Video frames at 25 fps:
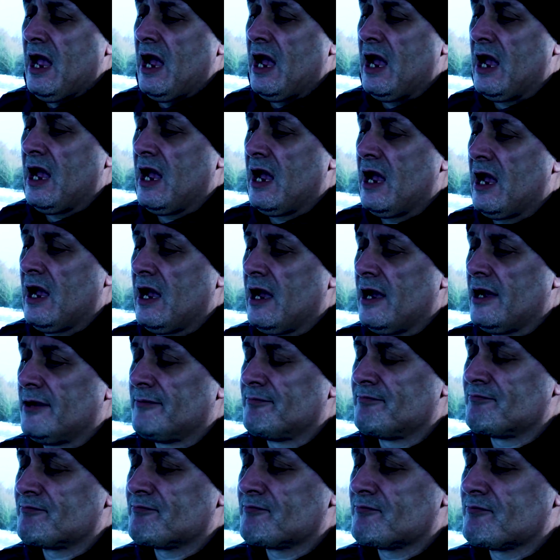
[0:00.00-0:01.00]
Uh,
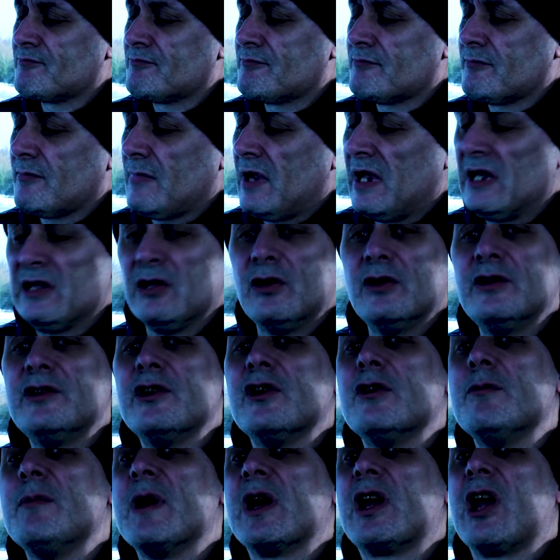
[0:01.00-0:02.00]

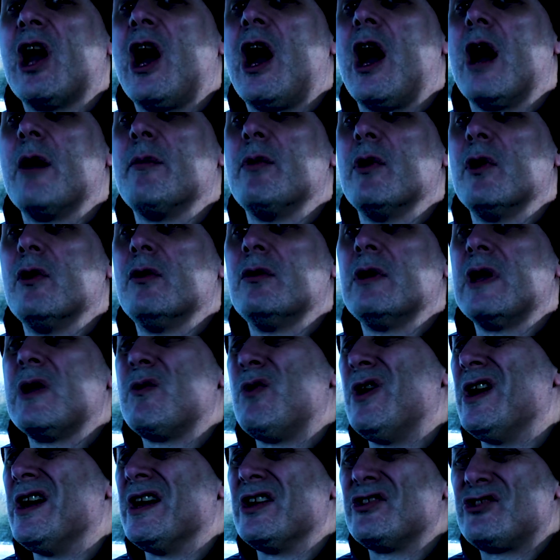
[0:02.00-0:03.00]
Ilunga Makabu, he
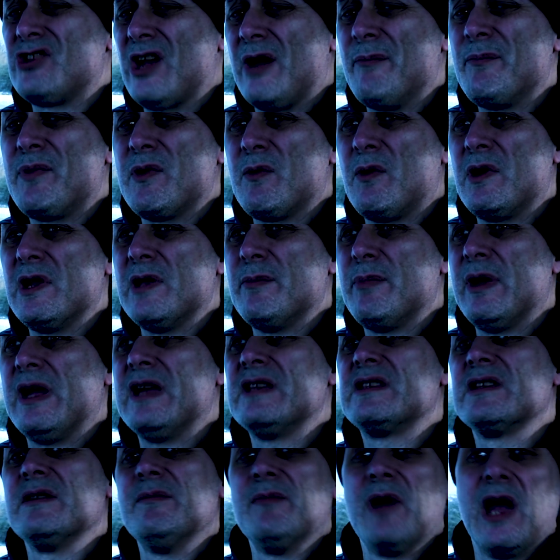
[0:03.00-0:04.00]
weren't a champion when he
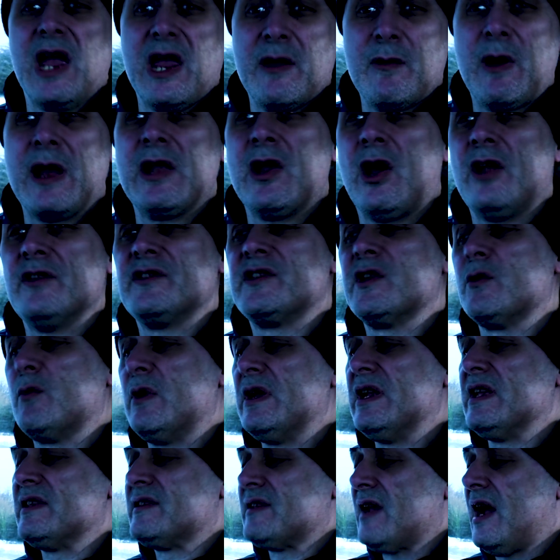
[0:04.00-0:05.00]
beat him, but he went on to
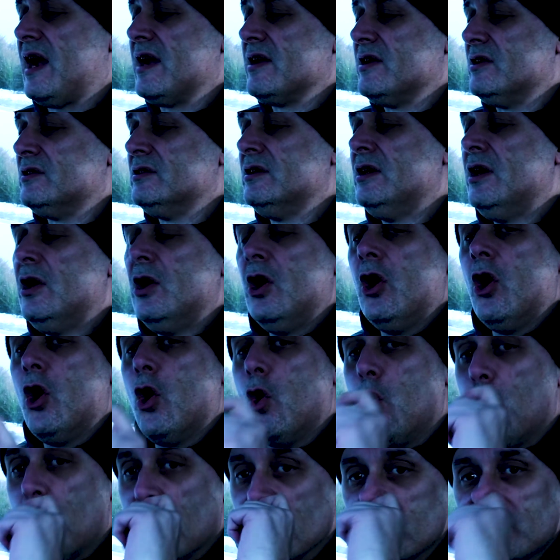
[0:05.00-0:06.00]
win the title.
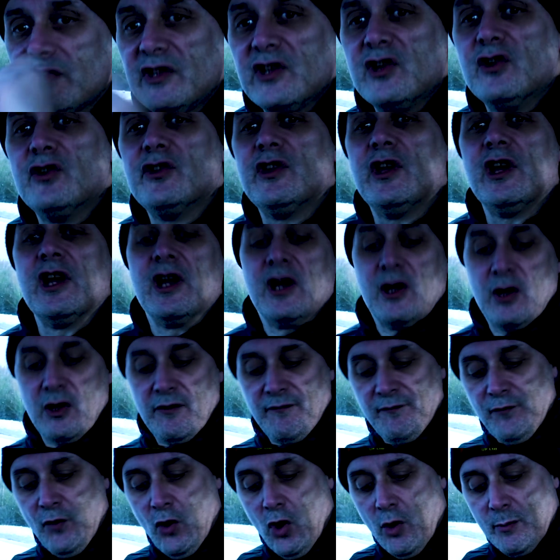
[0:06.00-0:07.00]
Who was the other
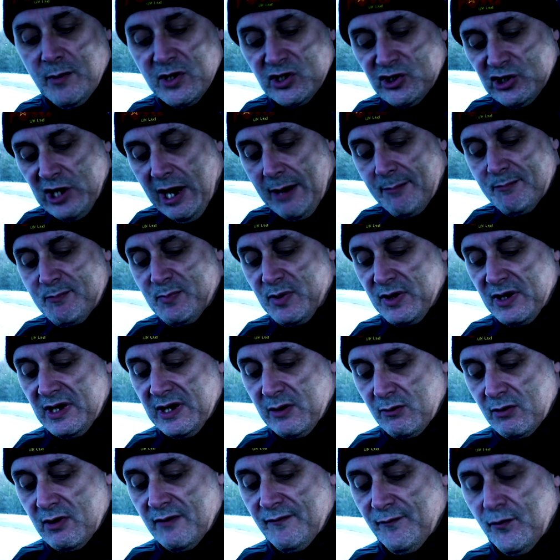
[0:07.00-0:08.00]
former
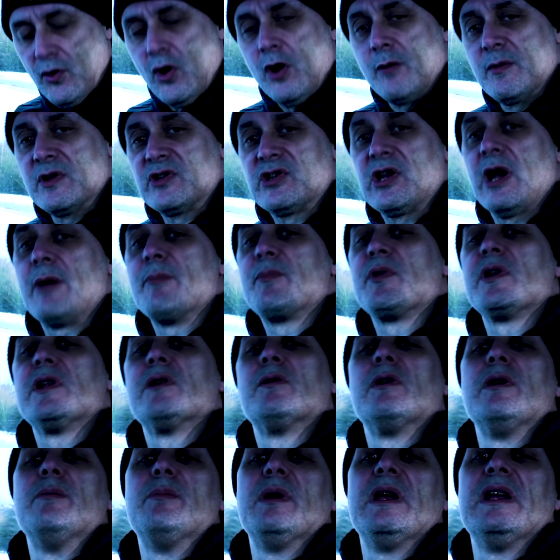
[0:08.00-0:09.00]
champion? It was a former champion
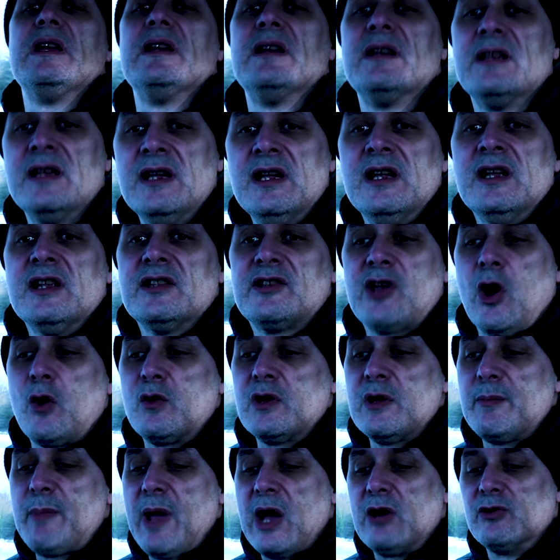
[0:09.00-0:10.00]
who he beat,
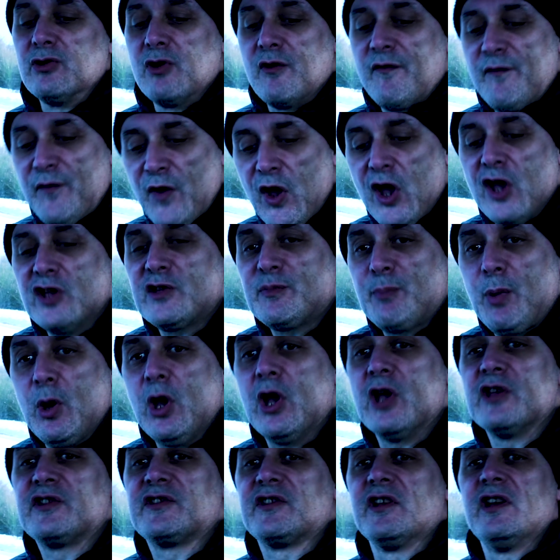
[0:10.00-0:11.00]
Tony Bell. Your first
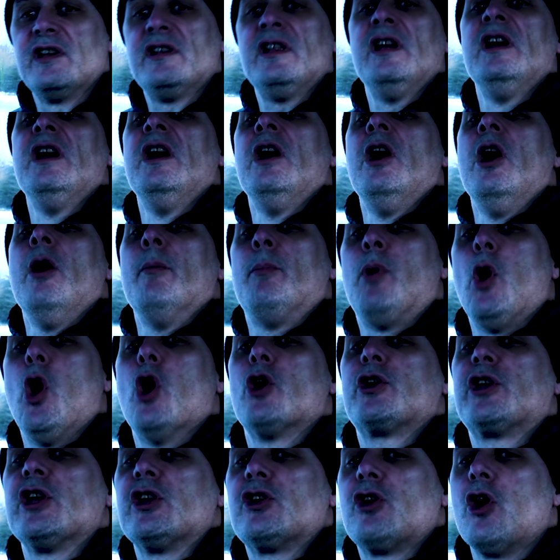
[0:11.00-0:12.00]
person,
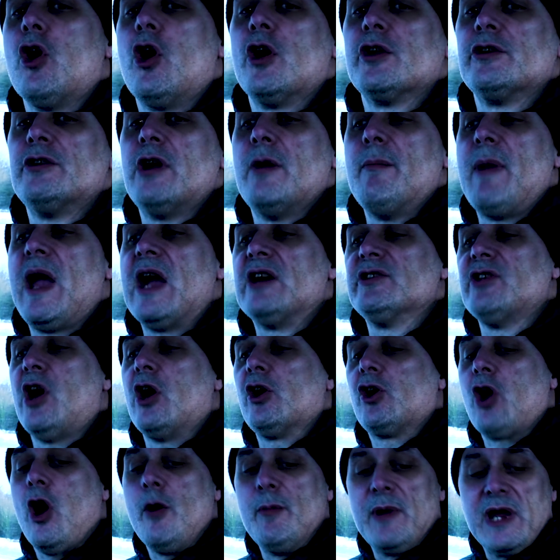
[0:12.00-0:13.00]
porkycorner at
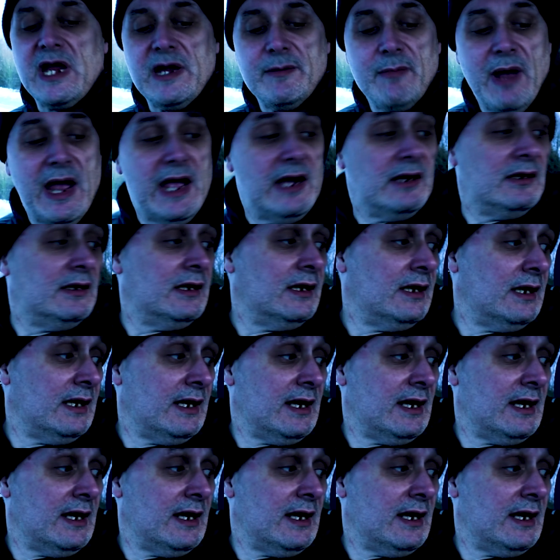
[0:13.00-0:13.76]
mail.com email,